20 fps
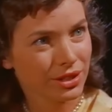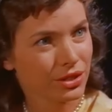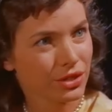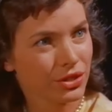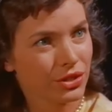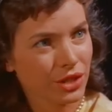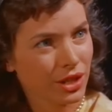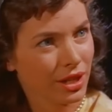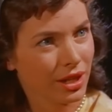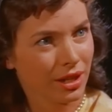
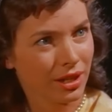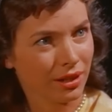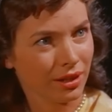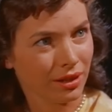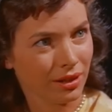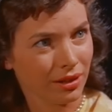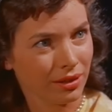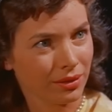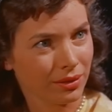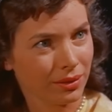A few years
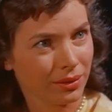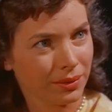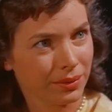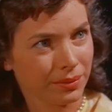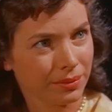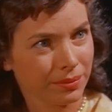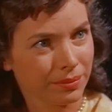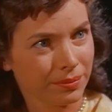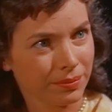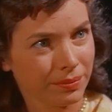later,
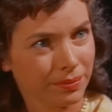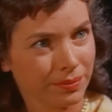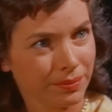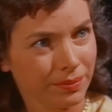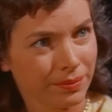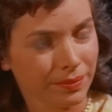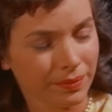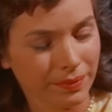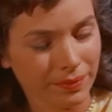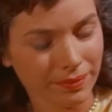she could be
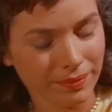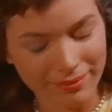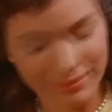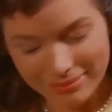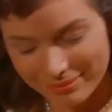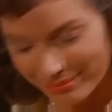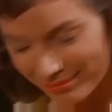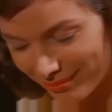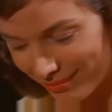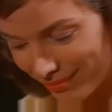seen in the
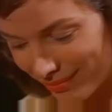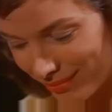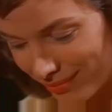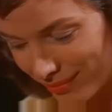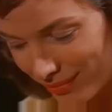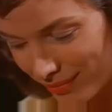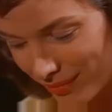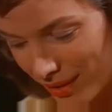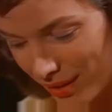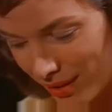prominent
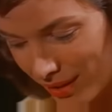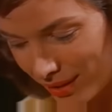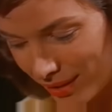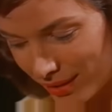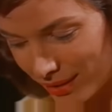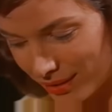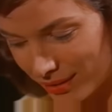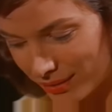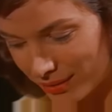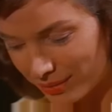
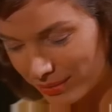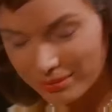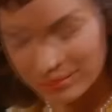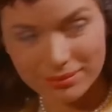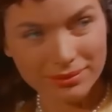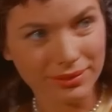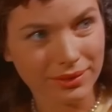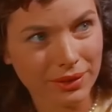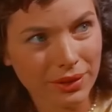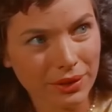1958
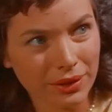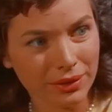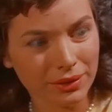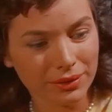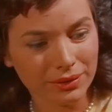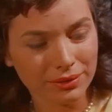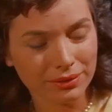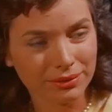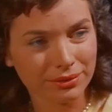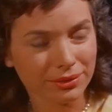
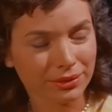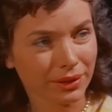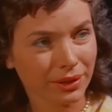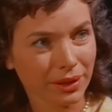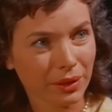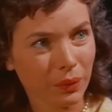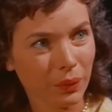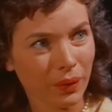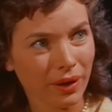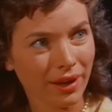sci-fi
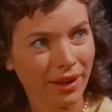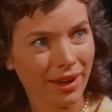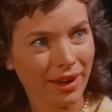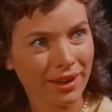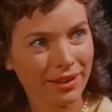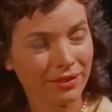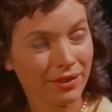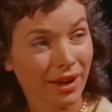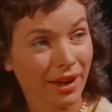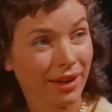horror The
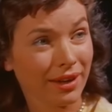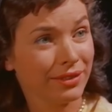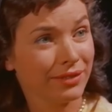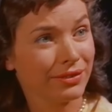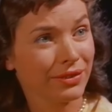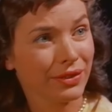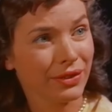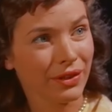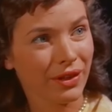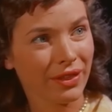Blob.
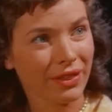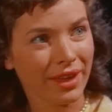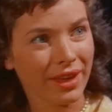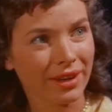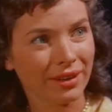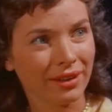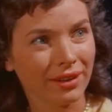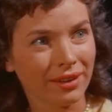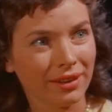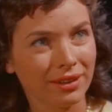From
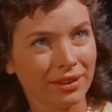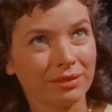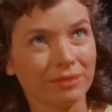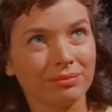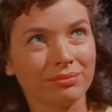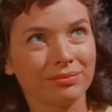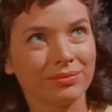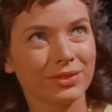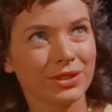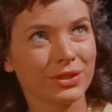there,
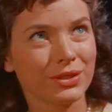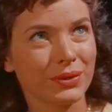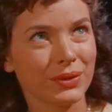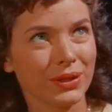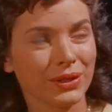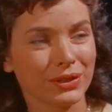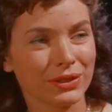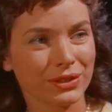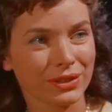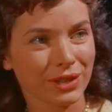it was a
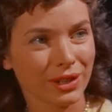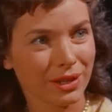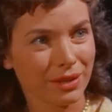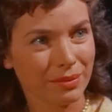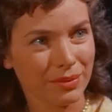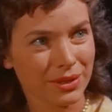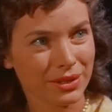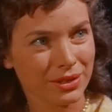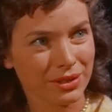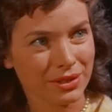quick
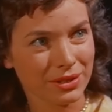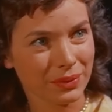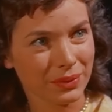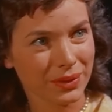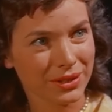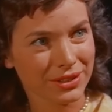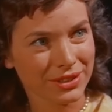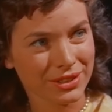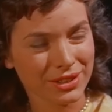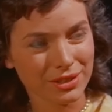upward
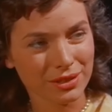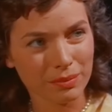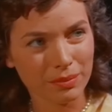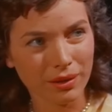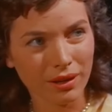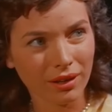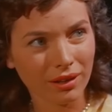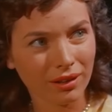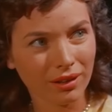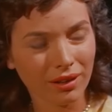trajectory for
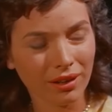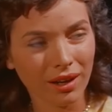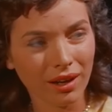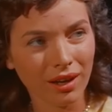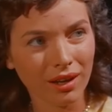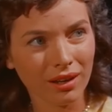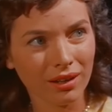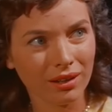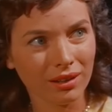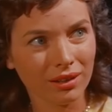the burgeoning
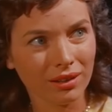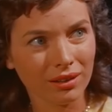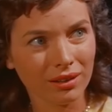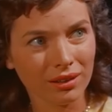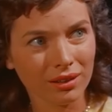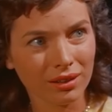actress.